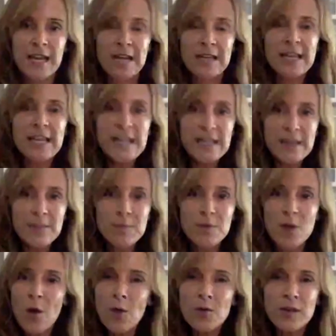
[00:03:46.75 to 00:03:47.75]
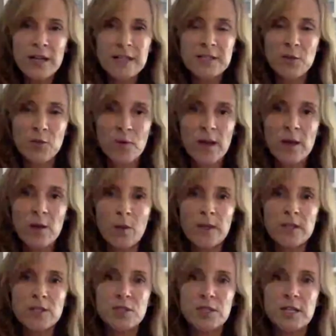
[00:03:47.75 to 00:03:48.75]
letting them know that it's a great
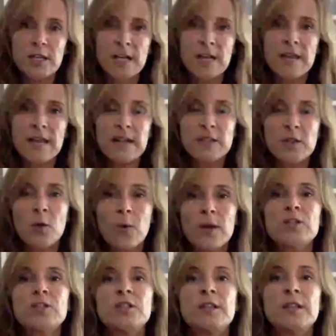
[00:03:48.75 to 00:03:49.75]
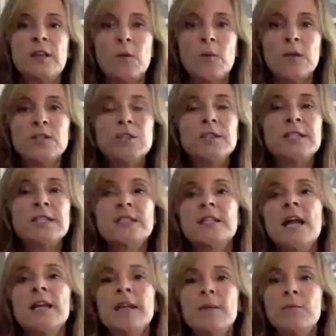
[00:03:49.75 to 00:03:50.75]
question and that it's a question that we should
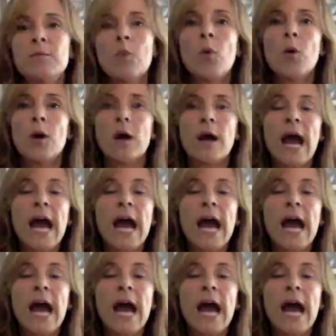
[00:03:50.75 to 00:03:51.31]
study more.